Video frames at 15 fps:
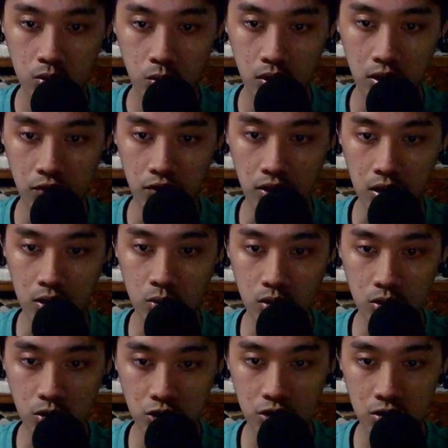We have the
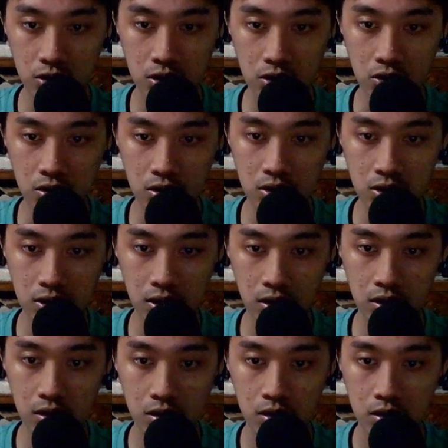aquaculturist on this
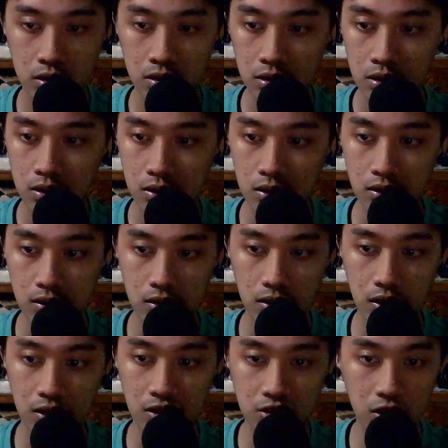side.
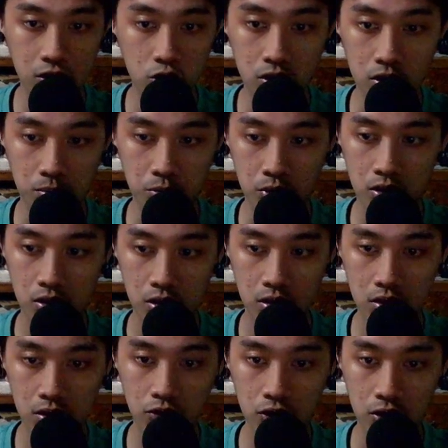I intentionally put it
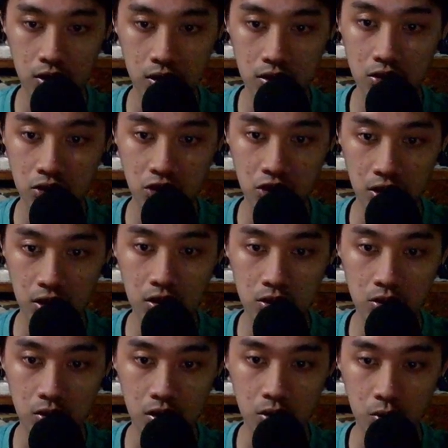here for less shade
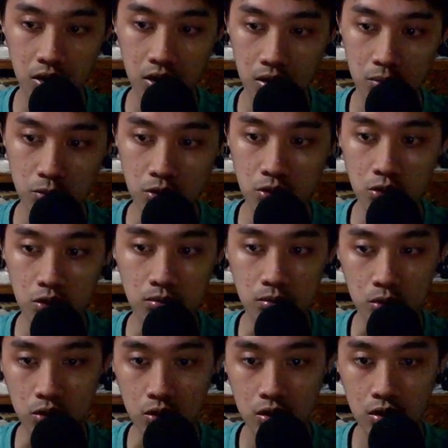so that we can produce
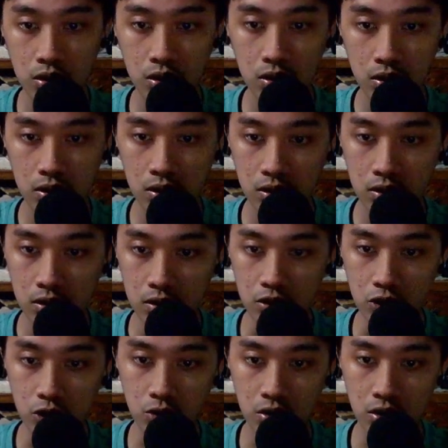more
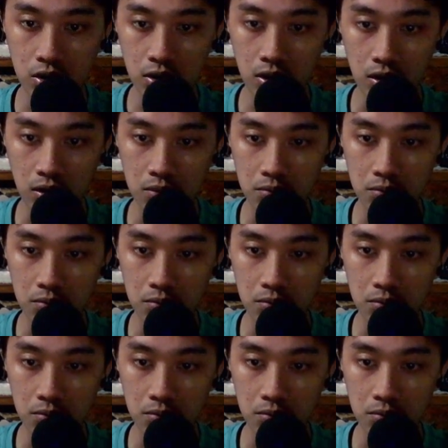sugar cane.